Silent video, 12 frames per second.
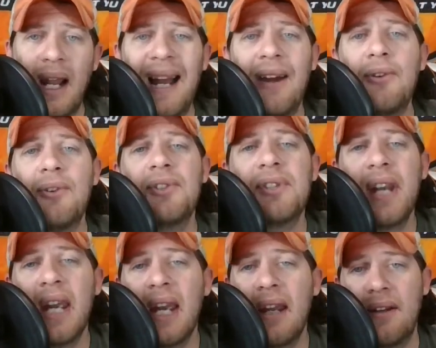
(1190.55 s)
I
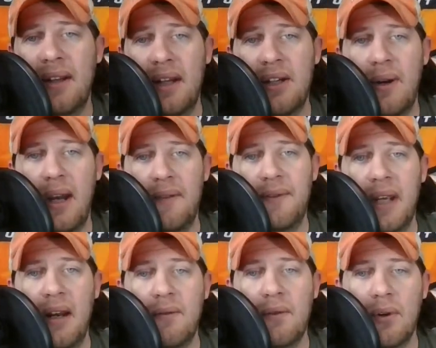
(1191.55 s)
understand that you have to
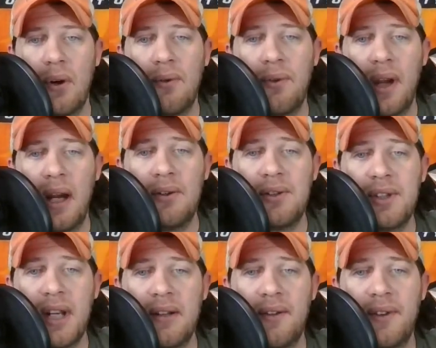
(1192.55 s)
have growth. I
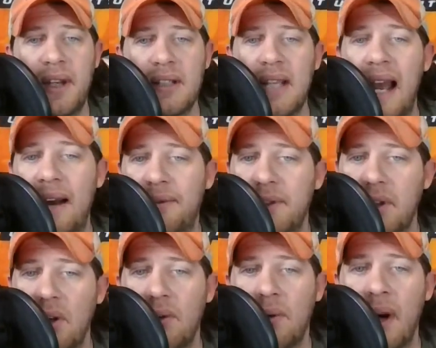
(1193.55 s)
understand that things have to
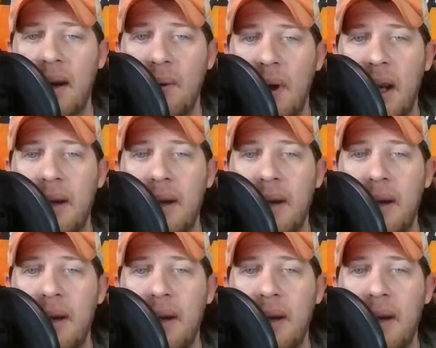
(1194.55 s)
go the right way.